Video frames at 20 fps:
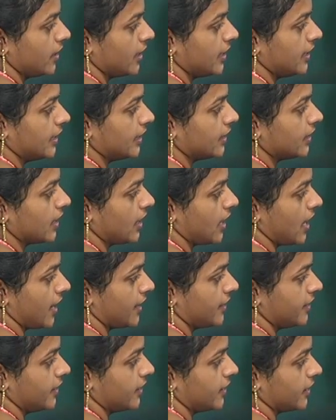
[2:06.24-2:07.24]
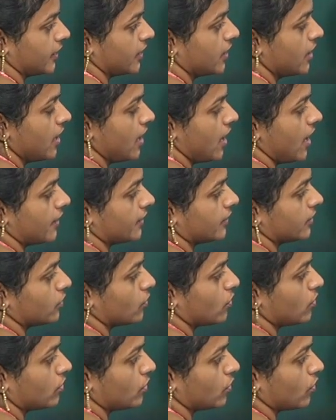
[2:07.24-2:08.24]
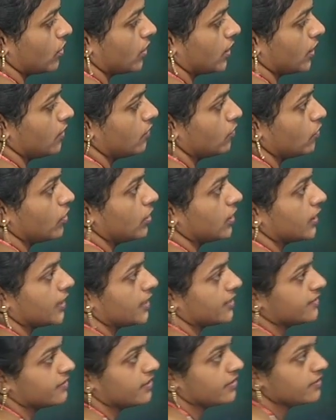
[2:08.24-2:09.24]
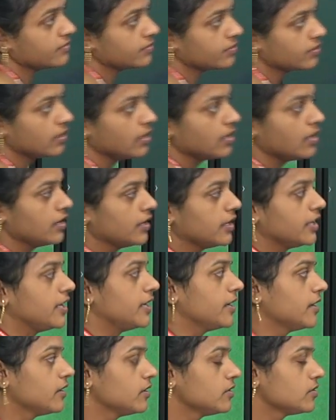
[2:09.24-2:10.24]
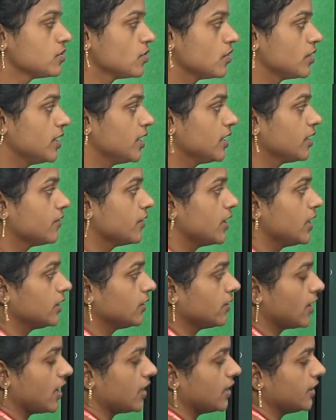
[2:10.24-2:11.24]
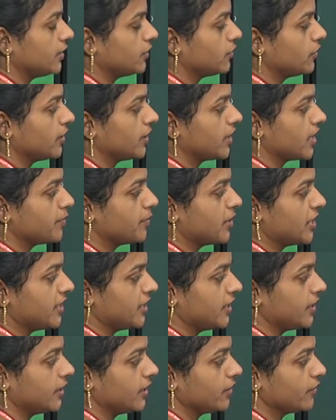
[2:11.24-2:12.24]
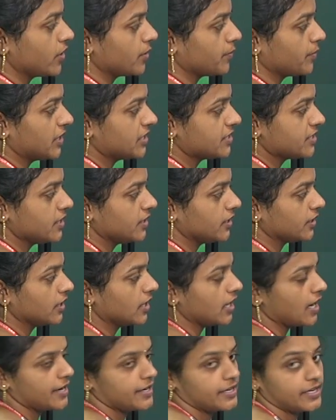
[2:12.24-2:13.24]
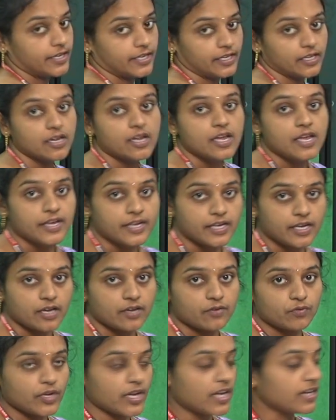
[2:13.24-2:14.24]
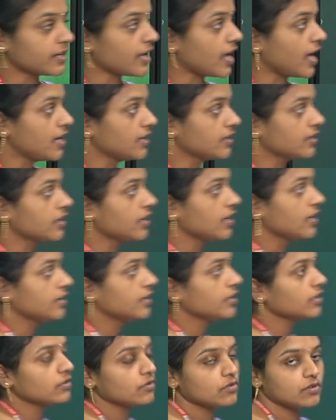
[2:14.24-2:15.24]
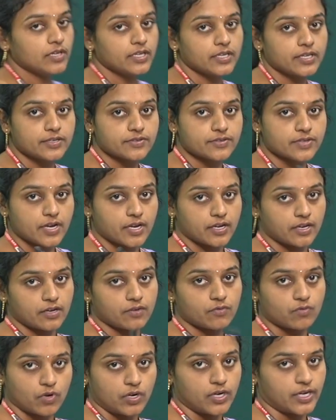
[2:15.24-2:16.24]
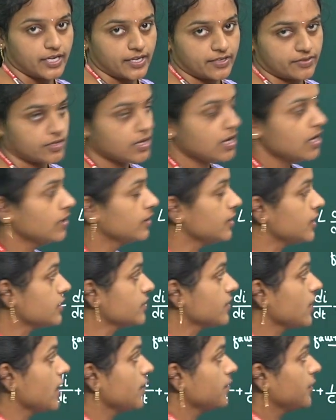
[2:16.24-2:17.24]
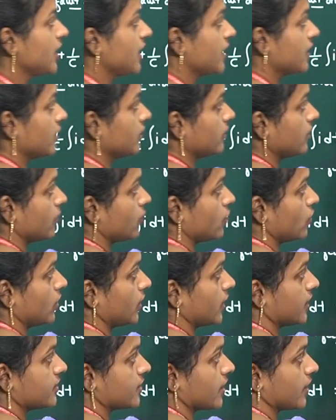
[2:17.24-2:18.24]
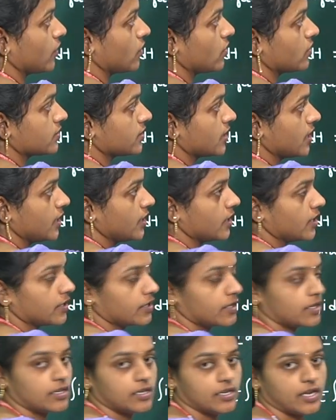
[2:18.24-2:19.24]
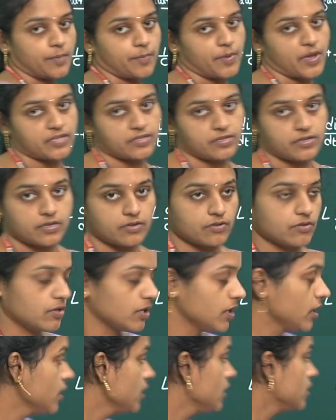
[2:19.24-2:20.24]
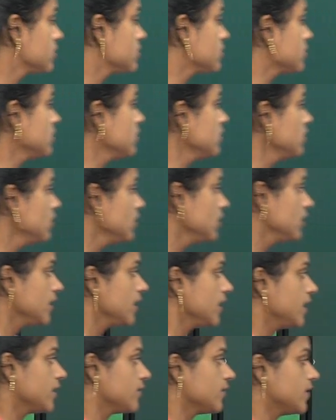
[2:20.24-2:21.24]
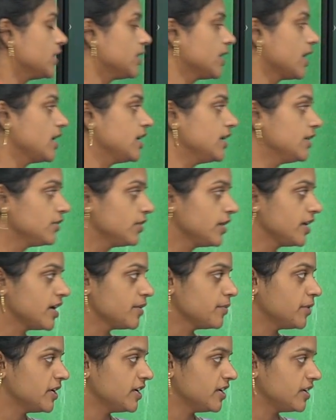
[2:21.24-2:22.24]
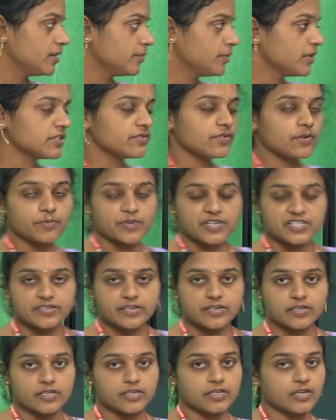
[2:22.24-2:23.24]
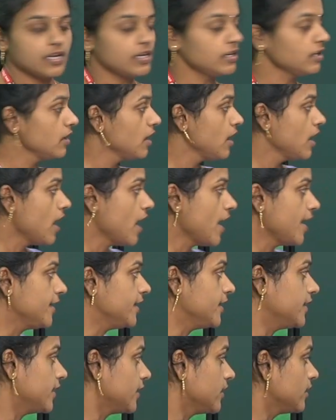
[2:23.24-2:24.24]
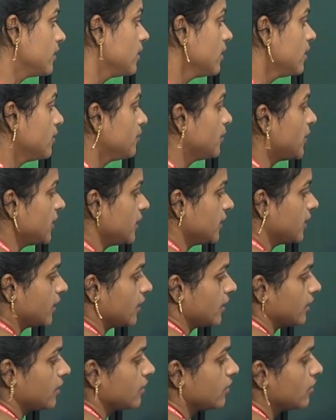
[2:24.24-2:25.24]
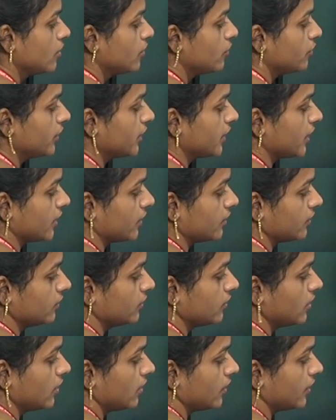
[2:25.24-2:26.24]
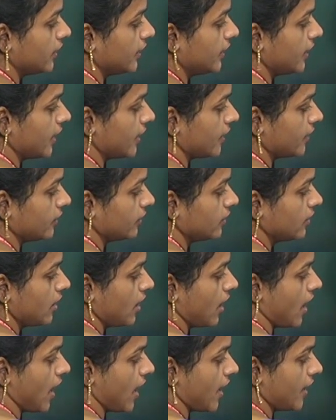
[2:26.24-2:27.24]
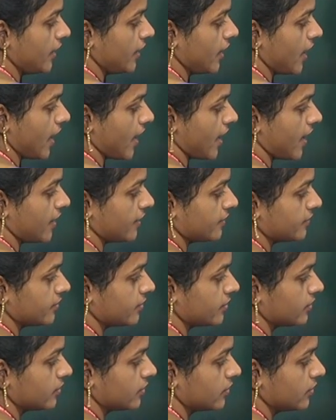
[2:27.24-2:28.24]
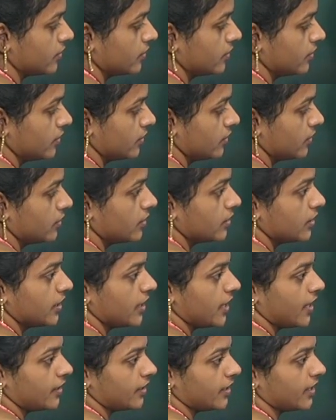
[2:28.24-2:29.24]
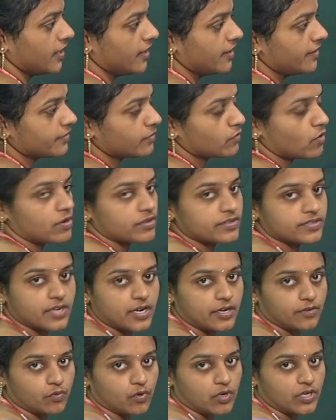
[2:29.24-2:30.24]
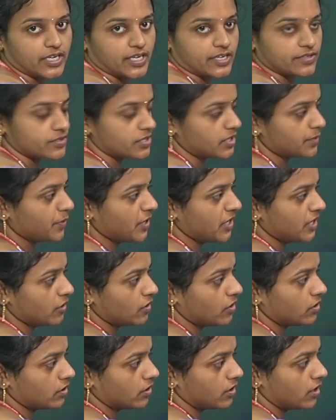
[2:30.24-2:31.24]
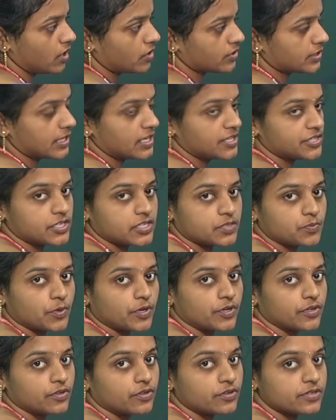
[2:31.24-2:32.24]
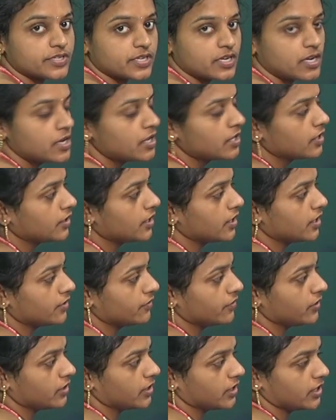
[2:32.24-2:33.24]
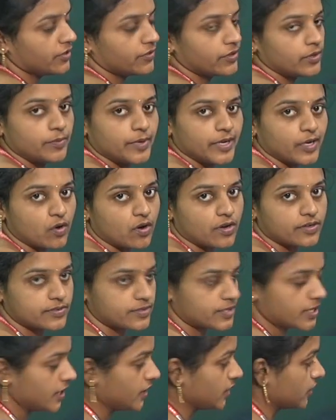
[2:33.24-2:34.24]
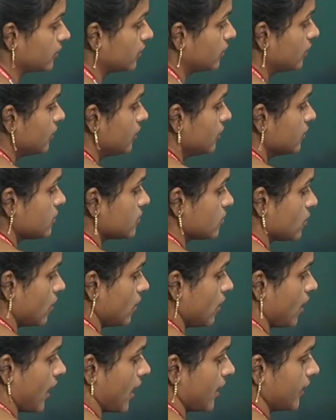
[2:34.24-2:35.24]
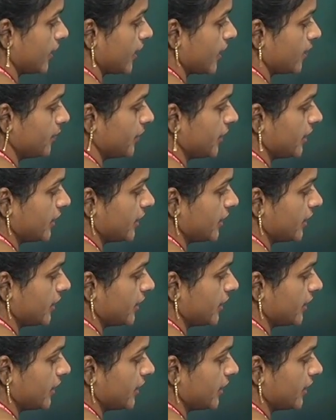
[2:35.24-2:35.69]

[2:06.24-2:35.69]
integral I dt, and the total voltage is E. So E equal to L into di by dt 1 by C integral I dt. Here we are calculating only restriking voltage. That's why I am taking the voltage across the inductor and capacitor only. So E equal to L into di by dt plus 1 by C integral I dt. But here we can retain I as, here E is constant voltage. Depending on the oscillations produced, E will be constant. So I can be